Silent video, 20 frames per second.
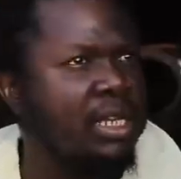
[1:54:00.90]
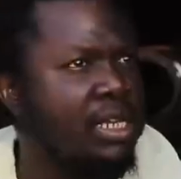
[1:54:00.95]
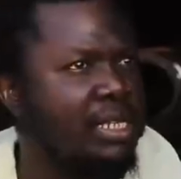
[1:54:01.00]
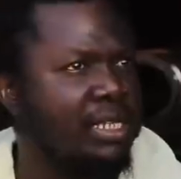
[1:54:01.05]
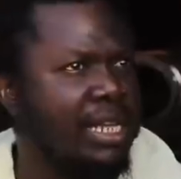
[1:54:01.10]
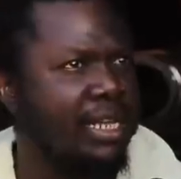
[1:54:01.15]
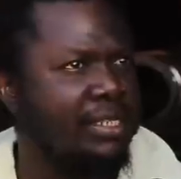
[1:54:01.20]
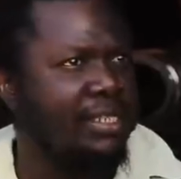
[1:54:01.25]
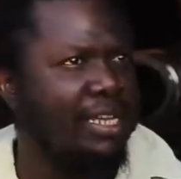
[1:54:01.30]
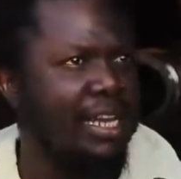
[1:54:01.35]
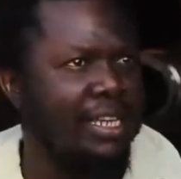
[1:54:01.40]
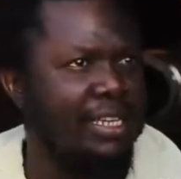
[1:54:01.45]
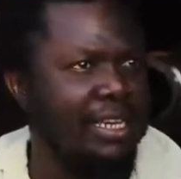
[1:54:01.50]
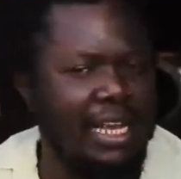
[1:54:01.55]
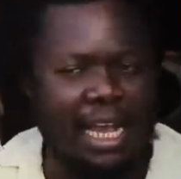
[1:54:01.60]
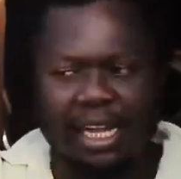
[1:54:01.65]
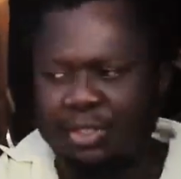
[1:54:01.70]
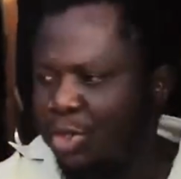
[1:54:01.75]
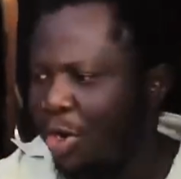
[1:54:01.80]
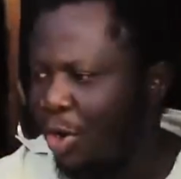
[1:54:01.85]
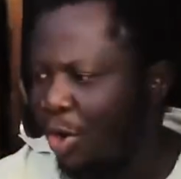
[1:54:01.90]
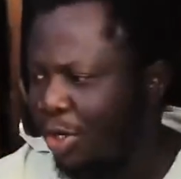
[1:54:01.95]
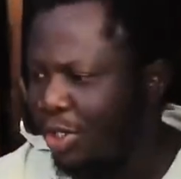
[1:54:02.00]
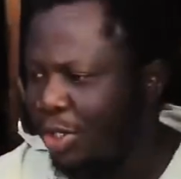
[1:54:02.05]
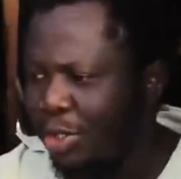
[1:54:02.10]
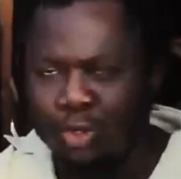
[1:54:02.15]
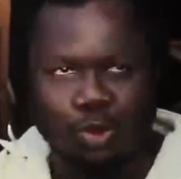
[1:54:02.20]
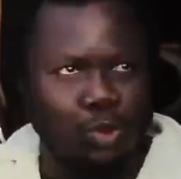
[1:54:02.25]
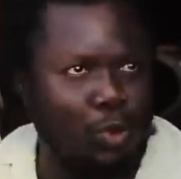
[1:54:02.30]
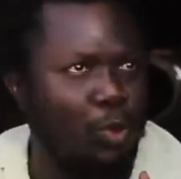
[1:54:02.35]
is that it has not gotten
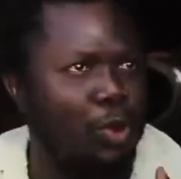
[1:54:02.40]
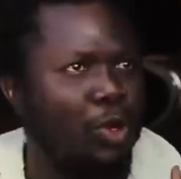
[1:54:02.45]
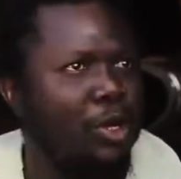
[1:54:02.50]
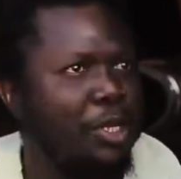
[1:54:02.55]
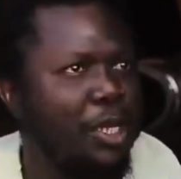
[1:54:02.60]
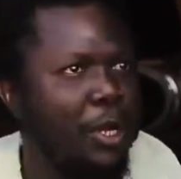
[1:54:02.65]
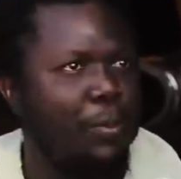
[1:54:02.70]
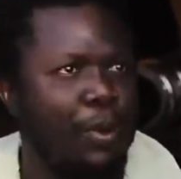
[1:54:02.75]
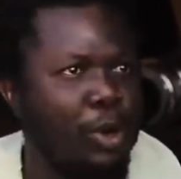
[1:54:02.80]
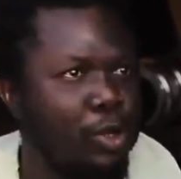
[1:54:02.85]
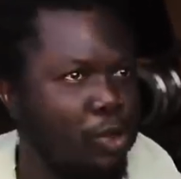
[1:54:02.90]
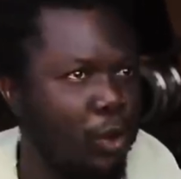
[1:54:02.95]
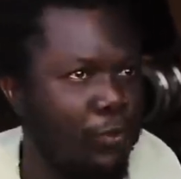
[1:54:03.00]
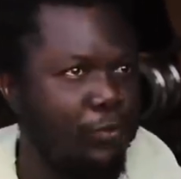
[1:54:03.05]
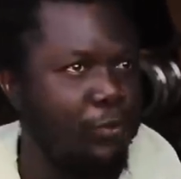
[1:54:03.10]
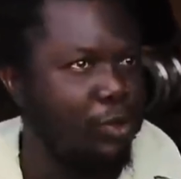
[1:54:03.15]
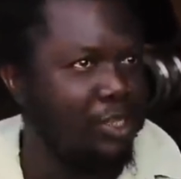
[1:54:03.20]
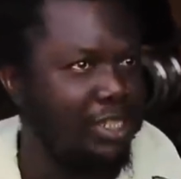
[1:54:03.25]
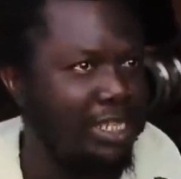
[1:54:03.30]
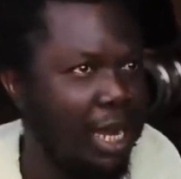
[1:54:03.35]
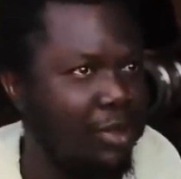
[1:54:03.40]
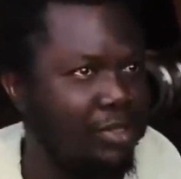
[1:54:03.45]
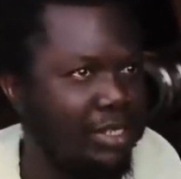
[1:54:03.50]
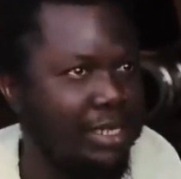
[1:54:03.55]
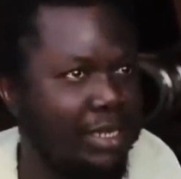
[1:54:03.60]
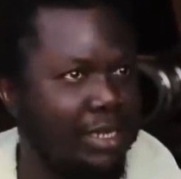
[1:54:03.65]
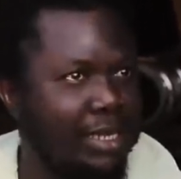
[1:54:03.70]
to the point of you shouting